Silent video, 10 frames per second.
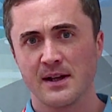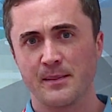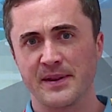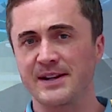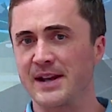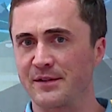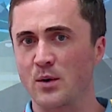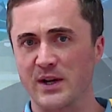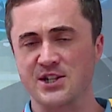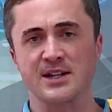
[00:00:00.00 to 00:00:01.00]
But then you have
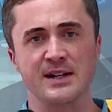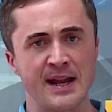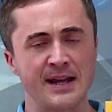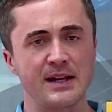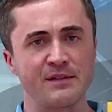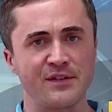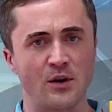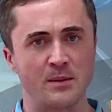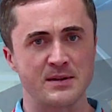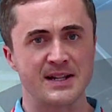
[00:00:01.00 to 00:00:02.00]
question negative
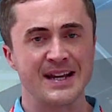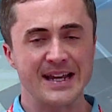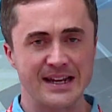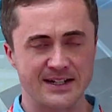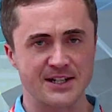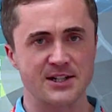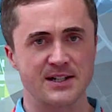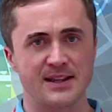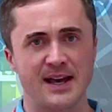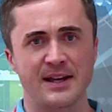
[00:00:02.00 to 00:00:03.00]
forms in addition
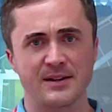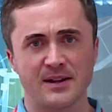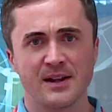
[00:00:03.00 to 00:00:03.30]
to that,